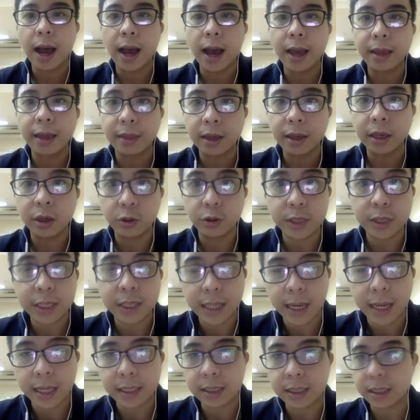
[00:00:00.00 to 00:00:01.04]
in the new
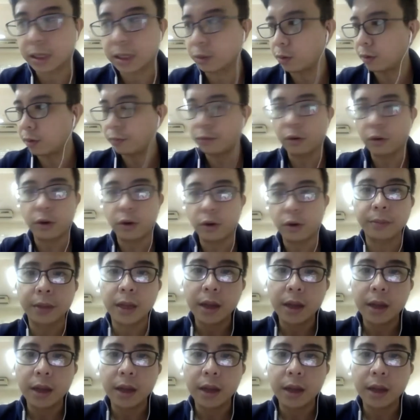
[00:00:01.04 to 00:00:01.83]
states that were formed.